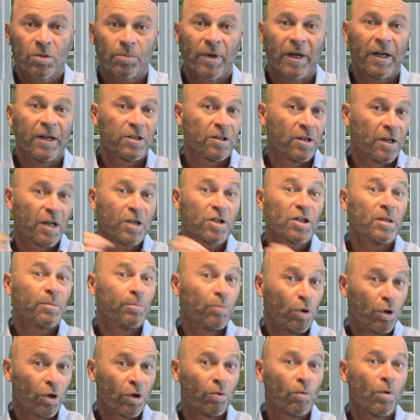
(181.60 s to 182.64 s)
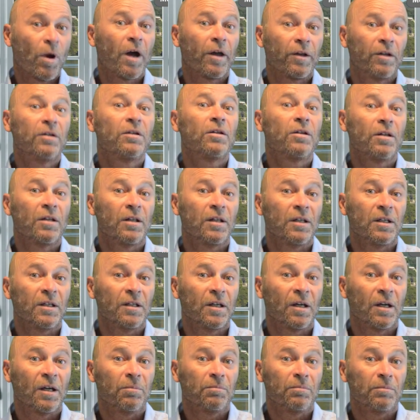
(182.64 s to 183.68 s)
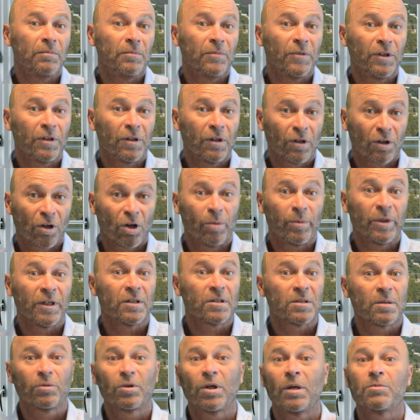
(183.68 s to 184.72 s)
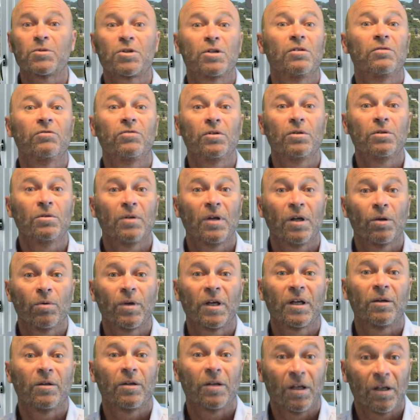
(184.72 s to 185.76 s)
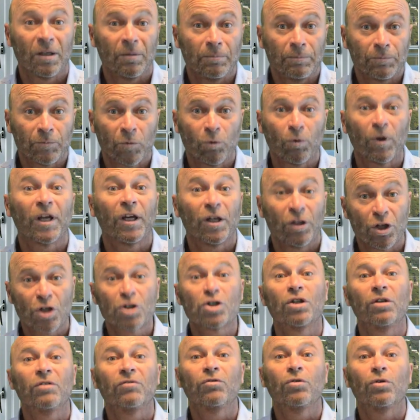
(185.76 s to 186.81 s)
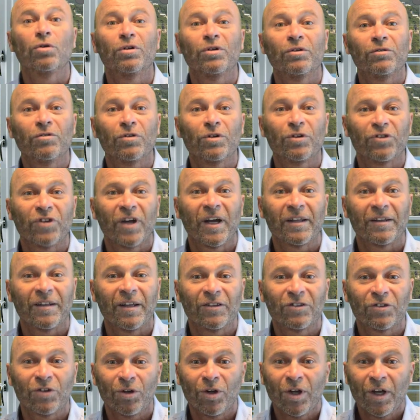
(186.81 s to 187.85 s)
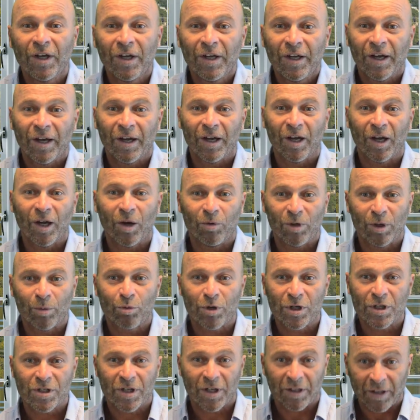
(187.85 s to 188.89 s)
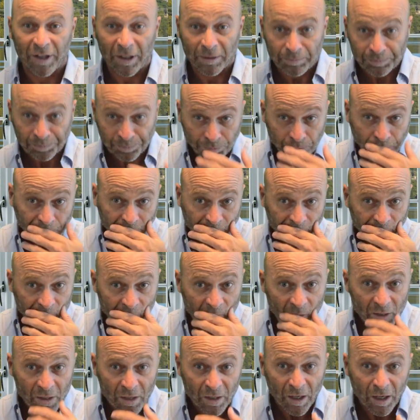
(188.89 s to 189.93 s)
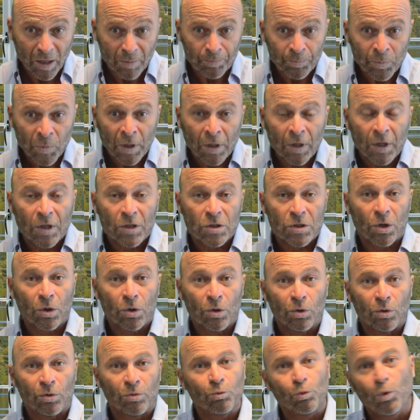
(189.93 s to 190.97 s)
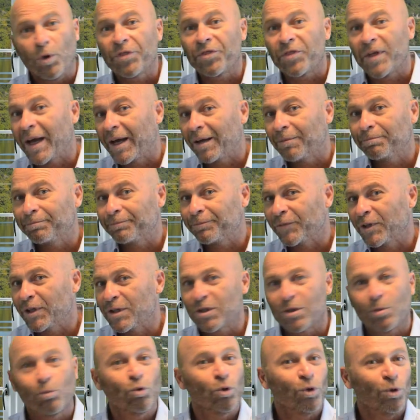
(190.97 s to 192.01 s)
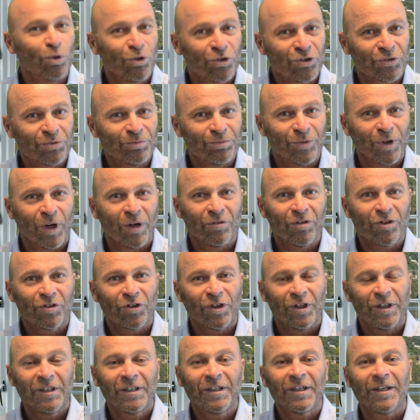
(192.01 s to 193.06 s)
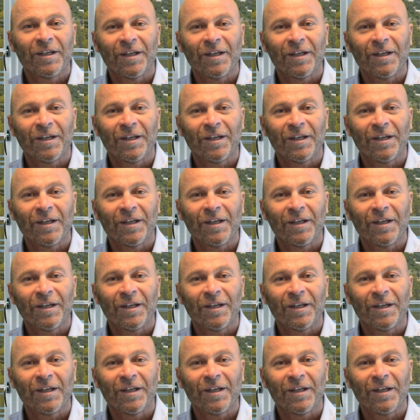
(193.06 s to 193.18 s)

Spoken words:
page and actually put it right into the comment, and sometimes give you recognition for saying that. So we appreciate that. So with that, there's some rules, obviously.